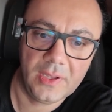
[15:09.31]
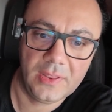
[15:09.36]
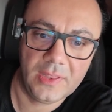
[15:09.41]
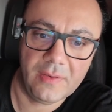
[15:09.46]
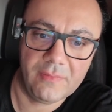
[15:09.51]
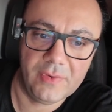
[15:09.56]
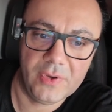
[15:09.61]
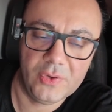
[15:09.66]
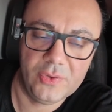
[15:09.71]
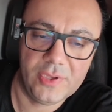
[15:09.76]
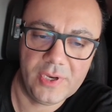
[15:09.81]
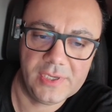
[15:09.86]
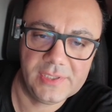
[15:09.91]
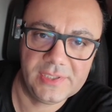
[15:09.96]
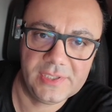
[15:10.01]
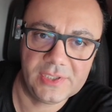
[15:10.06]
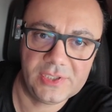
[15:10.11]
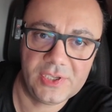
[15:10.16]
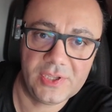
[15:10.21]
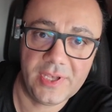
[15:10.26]
Never knew there was
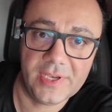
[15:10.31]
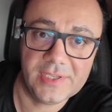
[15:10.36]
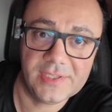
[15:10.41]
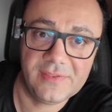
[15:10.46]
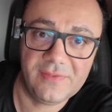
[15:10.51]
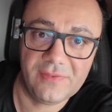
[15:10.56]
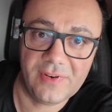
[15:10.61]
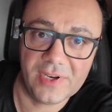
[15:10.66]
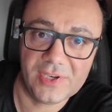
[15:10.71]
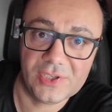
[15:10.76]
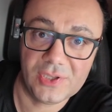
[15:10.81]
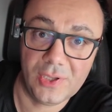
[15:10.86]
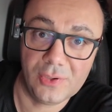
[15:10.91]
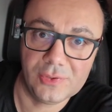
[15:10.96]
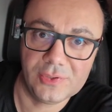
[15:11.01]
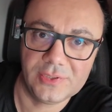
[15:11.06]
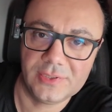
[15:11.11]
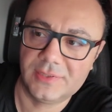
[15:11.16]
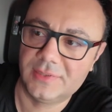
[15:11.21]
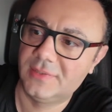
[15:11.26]
such a thing as fresh
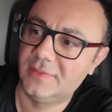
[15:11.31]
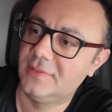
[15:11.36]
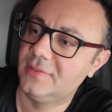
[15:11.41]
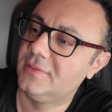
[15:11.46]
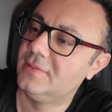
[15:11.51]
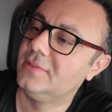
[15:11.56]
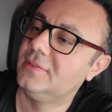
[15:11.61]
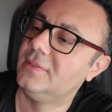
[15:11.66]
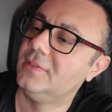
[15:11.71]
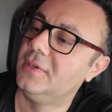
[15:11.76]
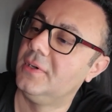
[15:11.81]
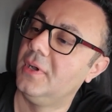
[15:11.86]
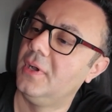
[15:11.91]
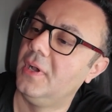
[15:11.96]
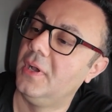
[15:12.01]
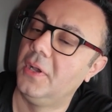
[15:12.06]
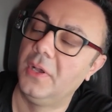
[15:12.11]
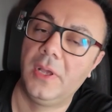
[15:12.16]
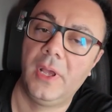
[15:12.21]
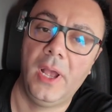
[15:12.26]
lotion.
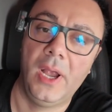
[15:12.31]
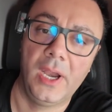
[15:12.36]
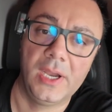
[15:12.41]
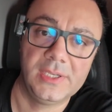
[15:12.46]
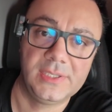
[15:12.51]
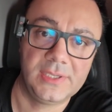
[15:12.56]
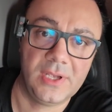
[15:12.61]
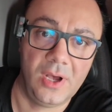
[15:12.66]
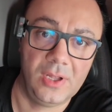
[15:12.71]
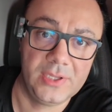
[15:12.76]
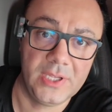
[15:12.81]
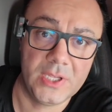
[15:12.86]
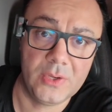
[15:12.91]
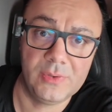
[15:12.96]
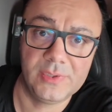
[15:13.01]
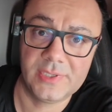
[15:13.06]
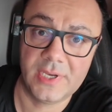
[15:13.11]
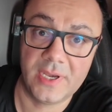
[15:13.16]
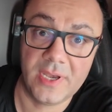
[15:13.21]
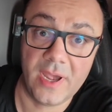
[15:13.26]
I guess all the other
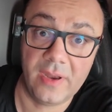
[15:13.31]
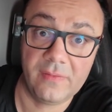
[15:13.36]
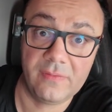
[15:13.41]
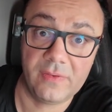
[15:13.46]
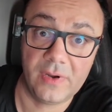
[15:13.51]
ones are not